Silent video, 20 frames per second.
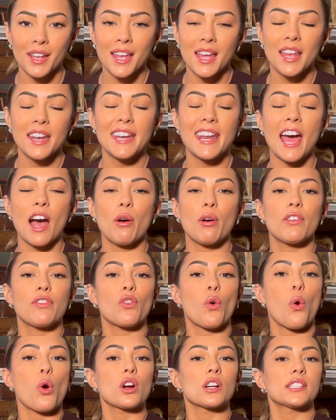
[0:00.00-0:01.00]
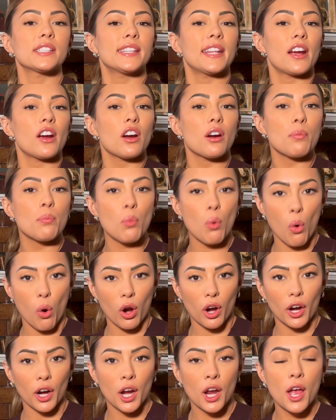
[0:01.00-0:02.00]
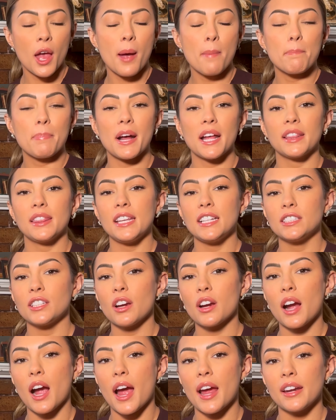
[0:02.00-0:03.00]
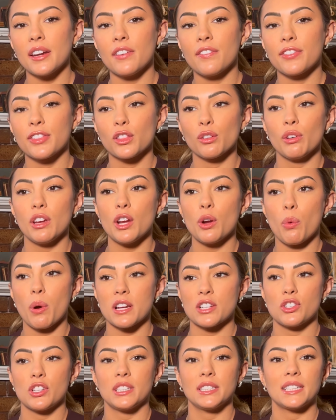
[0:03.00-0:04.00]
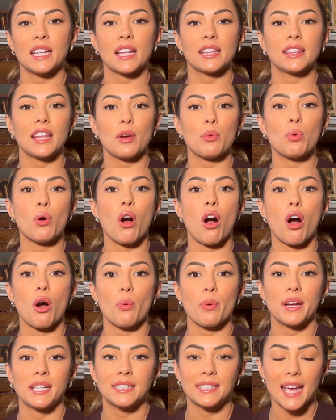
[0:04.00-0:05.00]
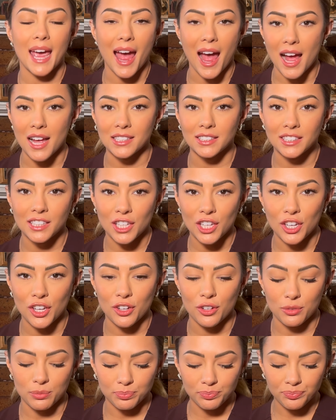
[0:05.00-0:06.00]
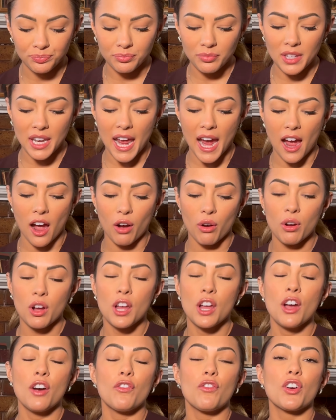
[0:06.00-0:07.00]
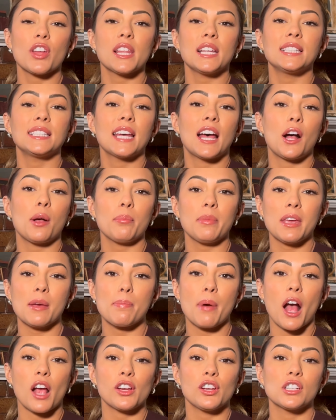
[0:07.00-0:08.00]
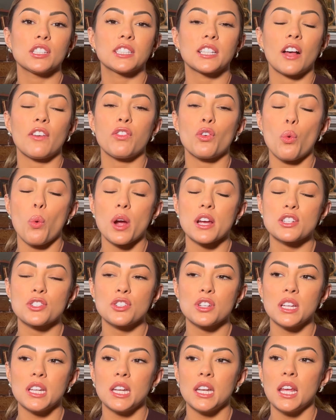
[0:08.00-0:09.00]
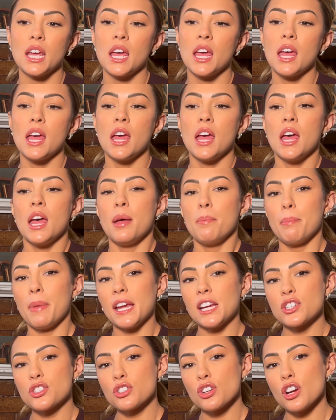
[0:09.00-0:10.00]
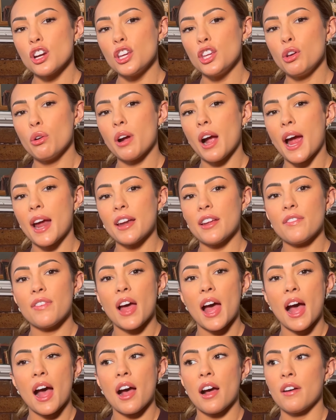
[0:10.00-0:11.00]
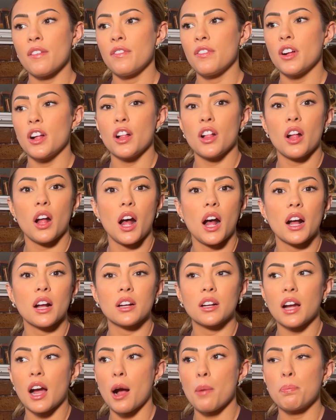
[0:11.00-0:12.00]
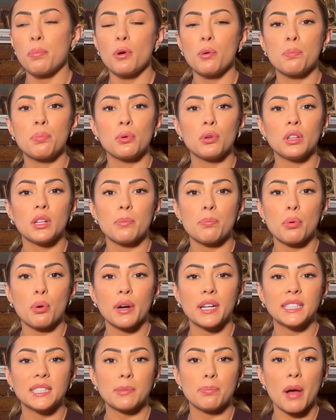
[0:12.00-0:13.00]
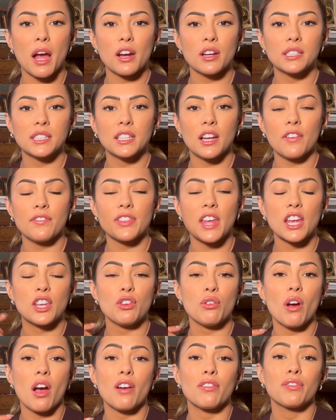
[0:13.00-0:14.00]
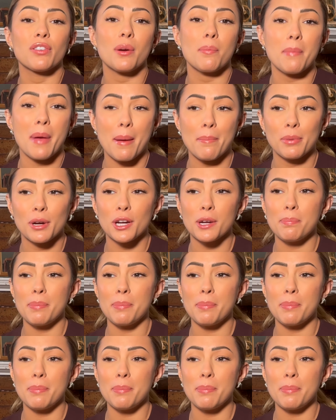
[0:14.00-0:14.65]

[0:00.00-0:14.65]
Now, of course, there are more, but these are kind of 3 questions that they will always ask you. Now, for the tell me about yourself question, make sure you kind of have a couple bullet points about yourself that you have remembered,